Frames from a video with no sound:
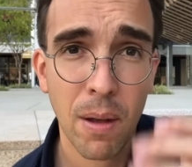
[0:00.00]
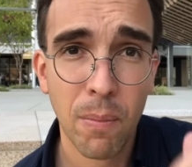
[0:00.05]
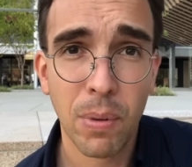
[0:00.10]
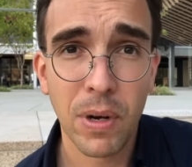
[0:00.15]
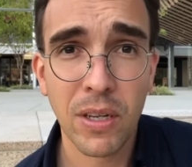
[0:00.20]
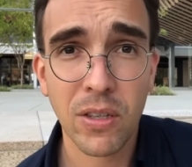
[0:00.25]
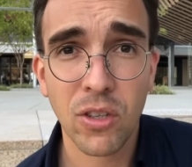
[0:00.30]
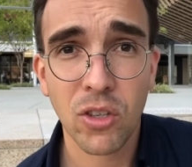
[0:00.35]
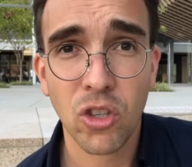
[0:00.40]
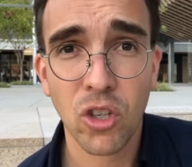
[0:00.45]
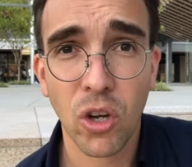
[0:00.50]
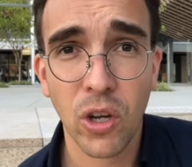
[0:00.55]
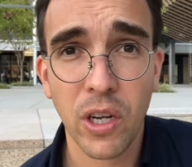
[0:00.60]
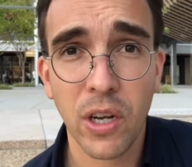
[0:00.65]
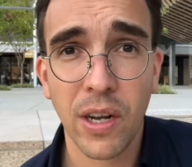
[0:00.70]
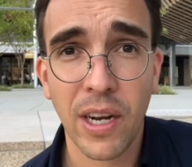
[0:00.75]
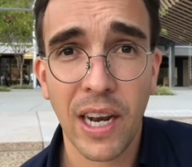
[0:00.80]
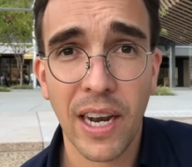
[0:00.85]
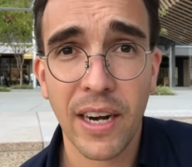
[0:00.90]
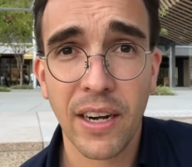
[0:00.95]
Please enjoy
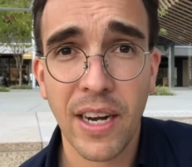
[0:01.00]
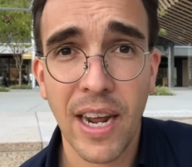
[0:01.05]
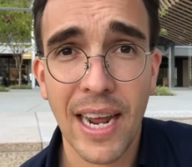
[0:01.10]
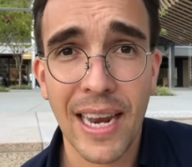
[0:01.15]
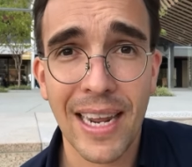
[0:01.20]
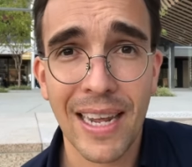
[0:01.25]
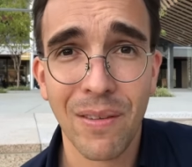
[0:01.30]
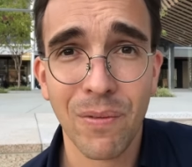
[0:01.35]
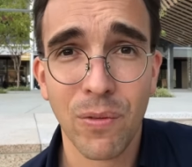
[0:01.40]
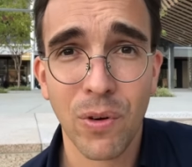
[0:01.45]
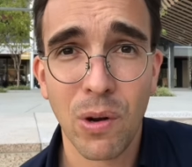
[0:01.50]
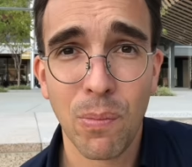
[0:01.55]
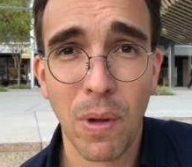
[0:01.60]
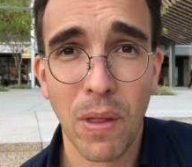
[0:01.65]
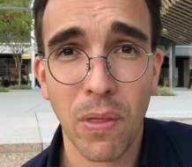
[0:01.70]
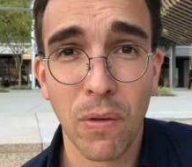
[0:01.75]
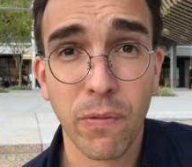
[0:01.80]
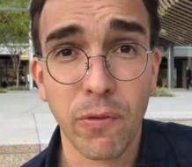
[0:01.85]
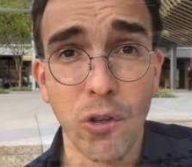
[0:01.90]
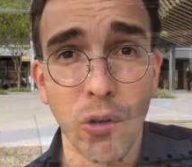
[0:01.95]
Clare Daly for the
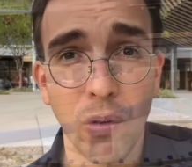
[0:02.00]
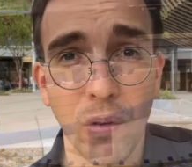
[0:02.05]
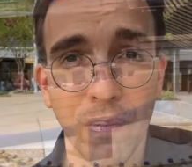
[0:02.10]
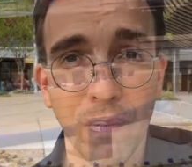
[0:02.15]
month of June.